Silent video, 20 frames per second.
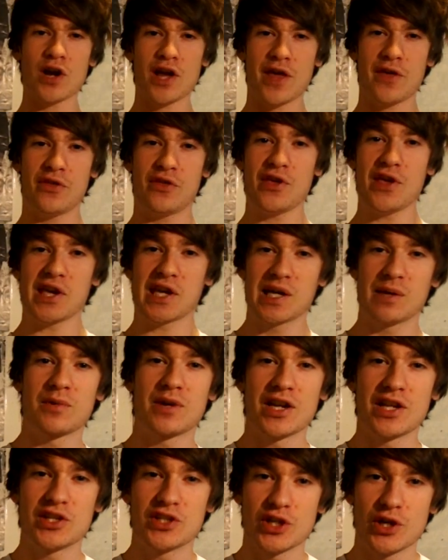I think I'm
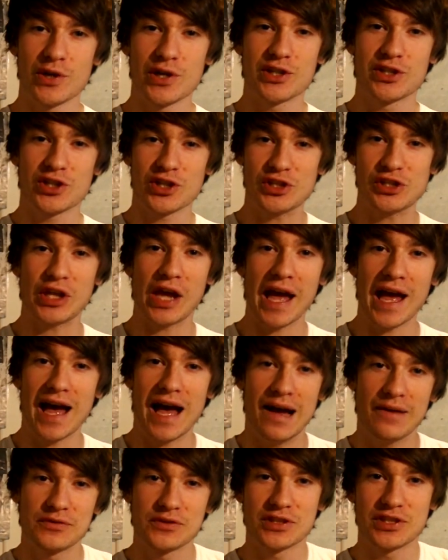going to do is just say I
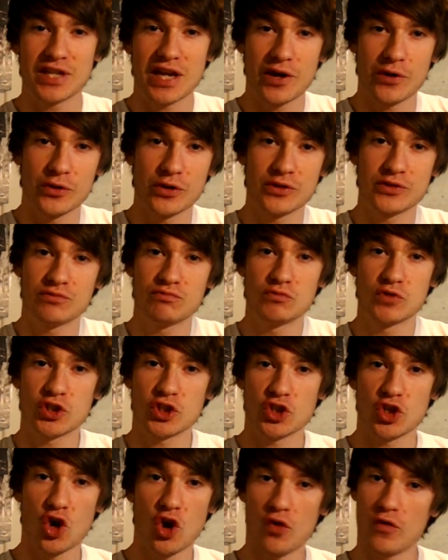have to tell the
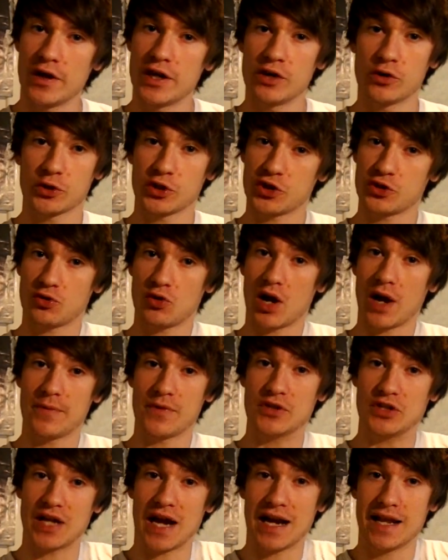story or describe the
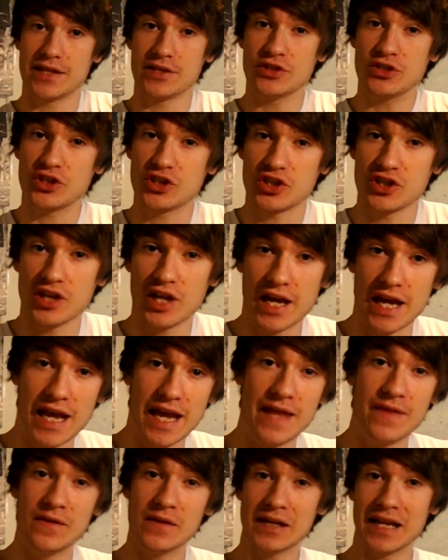challenge
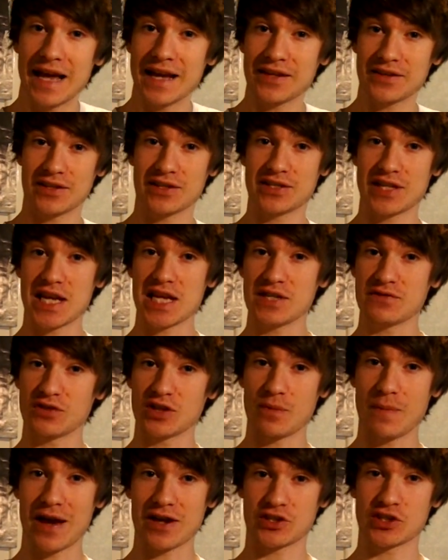in the length it takes for
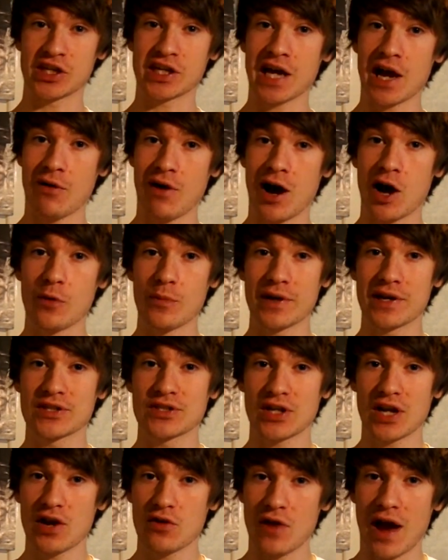the match to go out because
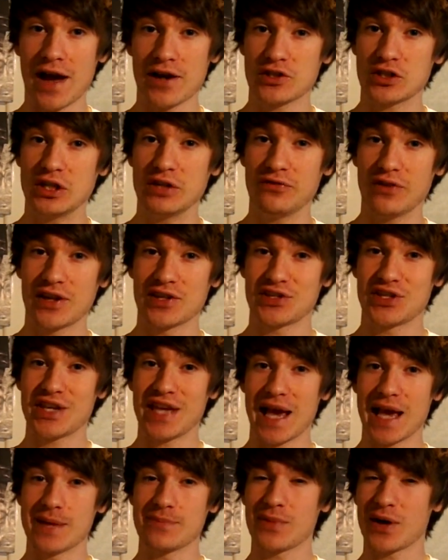I don't actually fancy
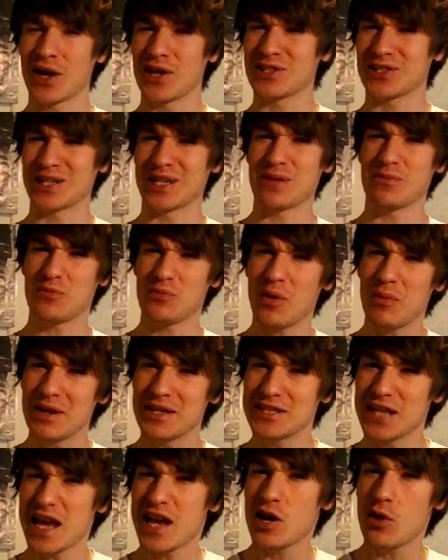getting burnt and it probably
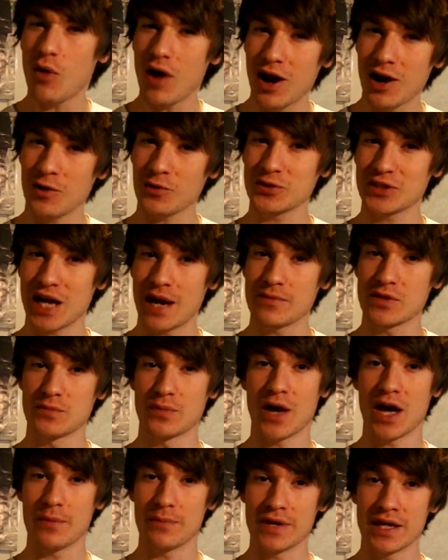take quite a long time to
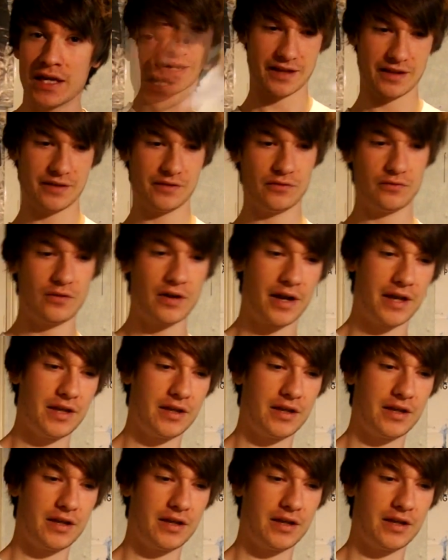burn me. Right.